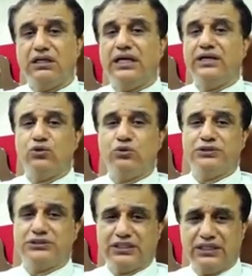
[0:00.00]

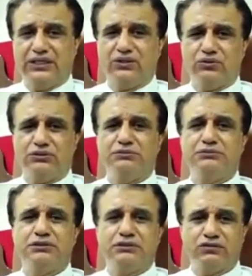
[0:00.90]
gynecomastia
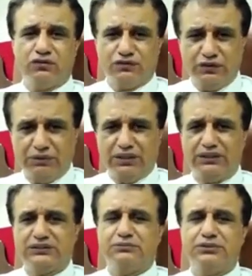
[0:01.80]
gynecomastia for female
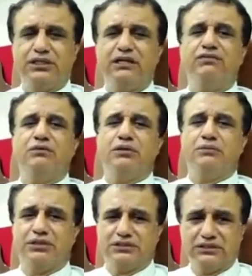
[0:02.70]
is something like female
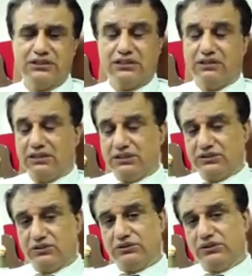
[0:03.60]
breast
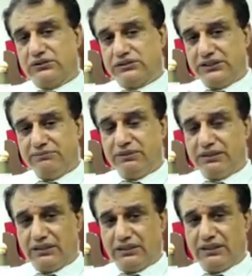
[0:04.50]
so the same
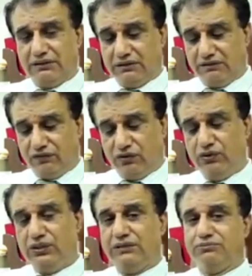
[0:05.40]
uh, like, uh,
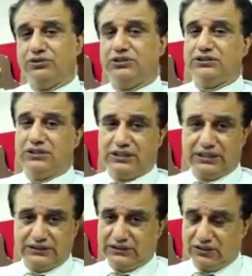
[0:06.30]
following liposuction and
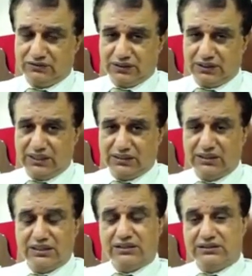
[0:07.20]
excision of the gland
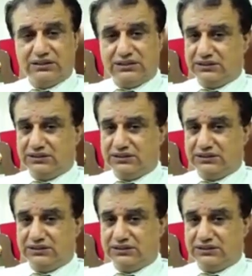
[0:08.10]
the